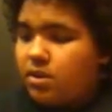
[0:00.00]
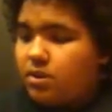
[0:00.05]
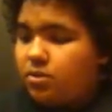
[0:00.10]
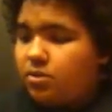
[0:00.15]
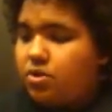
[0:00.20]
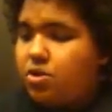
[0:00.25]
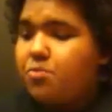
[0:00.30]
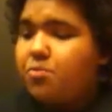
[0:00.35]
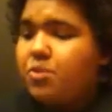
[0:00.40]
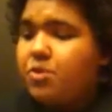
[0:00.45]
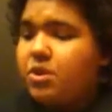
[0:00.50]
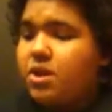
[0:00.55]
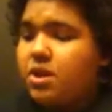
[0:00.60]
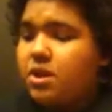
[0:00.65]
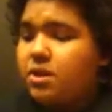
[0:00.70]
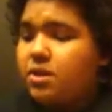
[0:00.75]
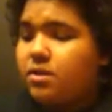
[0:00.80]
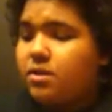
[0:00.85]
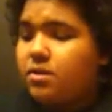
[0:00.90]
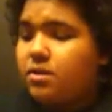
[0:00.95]
triple
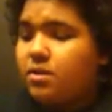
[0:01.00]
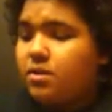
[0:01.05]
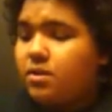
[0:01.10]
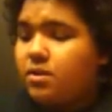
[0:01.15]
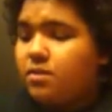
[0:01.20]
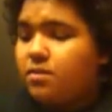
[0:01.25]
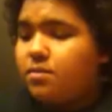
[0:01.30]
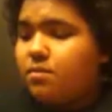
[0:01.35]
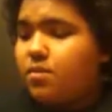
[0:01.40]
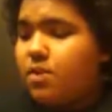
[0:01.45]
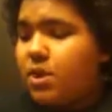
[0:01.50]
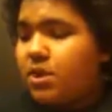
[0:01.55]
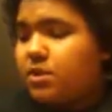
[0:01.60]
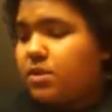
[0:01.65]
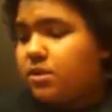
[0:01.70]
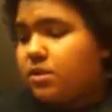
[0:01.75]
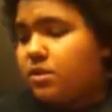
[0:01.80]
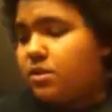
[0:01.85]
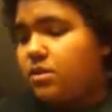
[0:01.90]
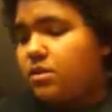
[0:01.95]
knot it,
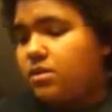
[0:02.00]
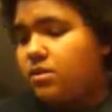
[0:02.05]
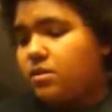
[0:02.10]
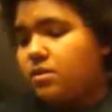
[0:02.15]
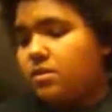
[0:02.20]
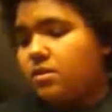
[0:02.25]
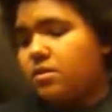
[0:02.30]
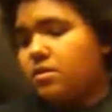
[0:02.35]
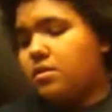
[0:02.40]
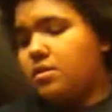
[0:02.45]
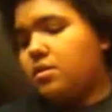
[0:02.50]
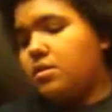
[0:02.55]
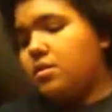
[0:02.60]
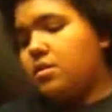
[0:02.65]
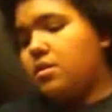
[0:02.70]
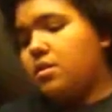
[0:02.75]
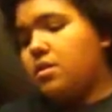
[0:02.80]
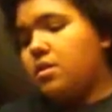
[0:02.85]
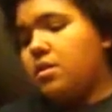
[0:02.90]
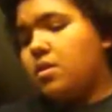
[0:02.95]
basically.
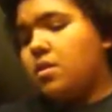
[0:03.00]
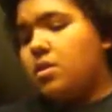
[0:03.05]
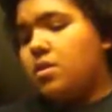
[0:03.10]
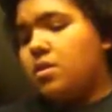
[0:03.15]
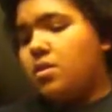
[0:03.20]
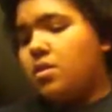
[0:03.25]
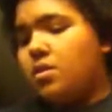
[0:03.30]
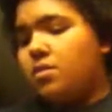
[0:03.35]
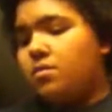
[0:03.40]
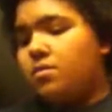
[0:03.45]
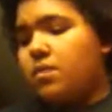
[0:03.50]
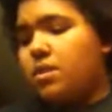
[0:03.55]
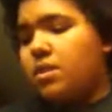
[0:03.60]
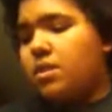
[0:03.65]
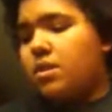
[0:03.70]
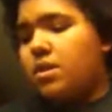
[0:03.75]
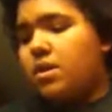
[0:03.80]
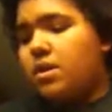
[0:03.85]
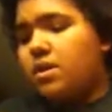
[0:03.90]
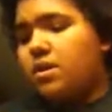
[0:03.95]

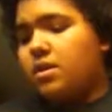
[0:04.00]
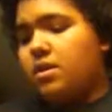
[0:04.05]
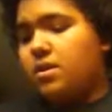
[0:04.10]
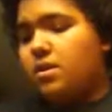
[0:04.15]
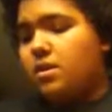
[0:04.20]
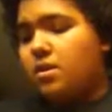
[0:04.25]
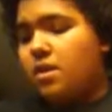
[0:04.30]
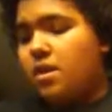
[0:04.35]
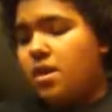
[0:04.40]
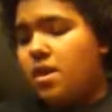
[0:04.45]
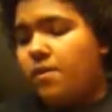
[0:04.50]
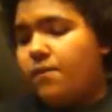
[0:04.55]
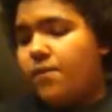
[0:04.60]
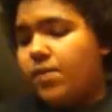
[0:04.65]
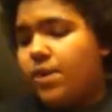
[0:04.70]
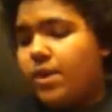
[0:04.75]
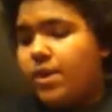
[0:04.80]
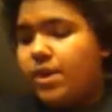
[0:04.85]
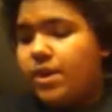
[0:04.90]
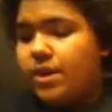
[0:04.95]
With
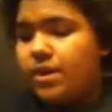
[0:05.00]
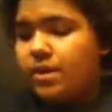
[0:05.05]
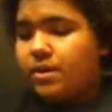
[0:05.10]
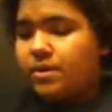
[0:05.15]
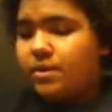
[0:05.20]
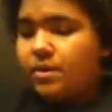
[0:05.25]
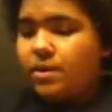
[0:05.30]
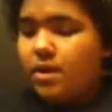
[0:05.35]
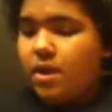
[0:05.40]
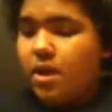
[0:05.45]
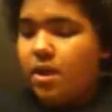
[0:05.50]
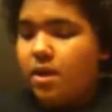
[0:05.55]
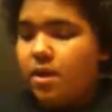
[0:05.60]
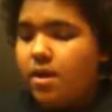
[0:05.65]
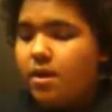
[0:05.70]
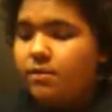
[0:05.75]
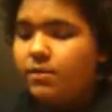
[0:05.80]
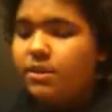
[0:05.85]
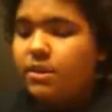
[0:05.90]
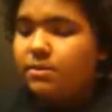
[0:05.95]
every
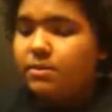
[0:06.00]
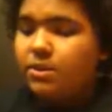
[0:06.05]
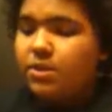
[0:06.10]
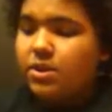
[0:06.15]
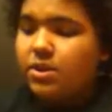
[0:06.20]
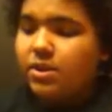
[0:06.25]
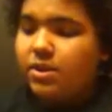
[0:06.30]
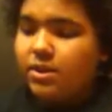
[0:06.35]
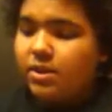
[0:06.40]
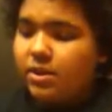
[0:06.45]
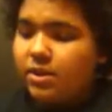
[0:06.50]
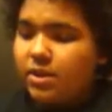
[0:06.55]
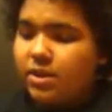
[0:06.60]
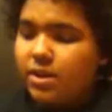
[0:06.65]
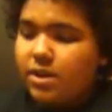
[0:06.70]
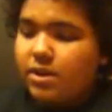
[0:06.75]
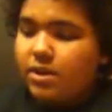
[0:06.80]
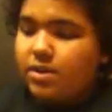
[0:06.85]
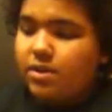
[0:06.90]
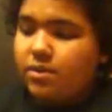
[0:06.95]
time I turn it,
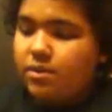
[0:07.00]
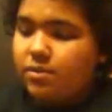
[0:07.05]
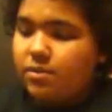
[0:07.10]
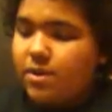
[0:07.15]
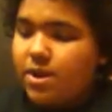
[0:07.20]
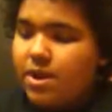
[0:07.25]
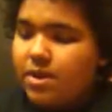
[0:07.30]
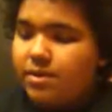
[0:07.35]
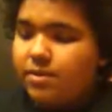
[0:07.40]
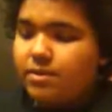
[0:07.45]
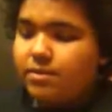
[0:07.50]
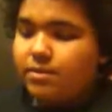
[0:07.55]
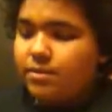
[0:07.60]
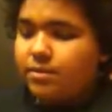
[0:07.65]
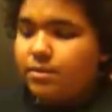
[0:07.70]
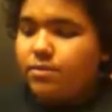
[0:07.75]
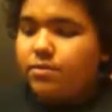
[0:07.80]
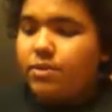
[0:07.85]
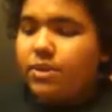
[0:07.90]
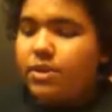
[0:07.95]
I'd go around
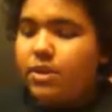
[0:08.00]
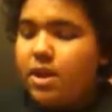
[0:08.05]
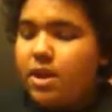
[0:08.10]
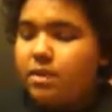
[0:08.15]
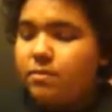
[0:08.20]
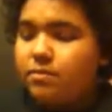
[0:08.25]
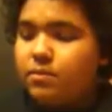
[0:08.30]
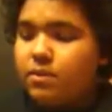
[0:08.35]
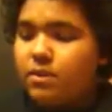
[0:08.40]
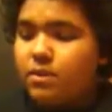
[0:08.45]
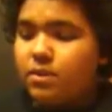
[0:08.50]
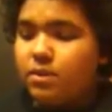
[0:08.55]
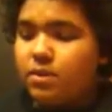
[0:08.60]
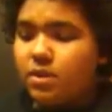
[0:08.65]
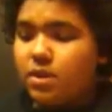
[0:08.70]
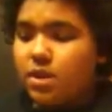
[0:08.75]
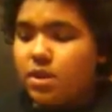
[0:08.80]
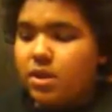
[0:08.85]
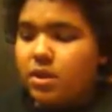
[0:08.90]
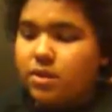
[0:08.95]
3 times
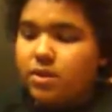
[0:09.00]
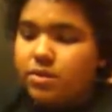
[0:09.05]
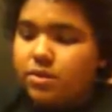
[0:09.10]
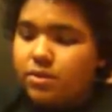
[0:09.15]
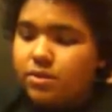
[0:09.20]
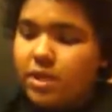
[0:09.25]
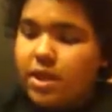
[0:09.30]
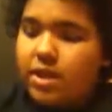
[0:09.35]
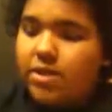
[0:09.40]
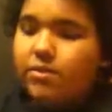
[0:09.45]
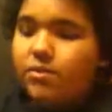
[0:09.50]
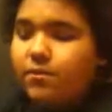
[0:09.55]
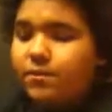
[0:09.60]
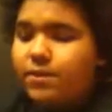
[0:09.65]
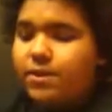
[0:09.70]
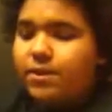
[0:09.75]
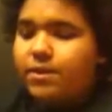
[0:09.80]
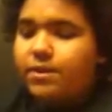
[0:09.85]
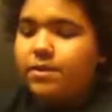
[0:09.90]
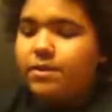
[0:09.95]
and do that
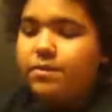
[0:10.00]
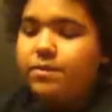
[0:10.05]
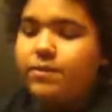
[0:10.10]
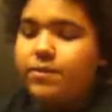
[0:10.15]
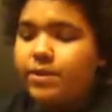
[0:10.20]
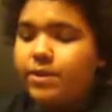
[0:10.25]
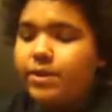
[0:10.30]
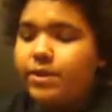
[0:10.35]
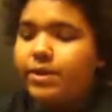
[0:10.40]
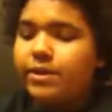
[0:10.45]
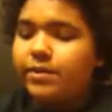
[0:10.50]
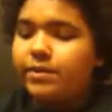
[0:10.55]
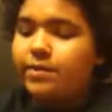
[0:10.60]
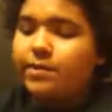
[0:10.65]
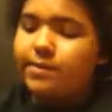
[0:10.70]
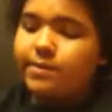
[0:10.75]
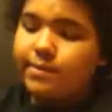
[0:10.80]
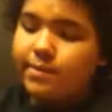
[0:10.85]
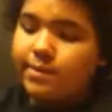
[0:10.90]
over and over again.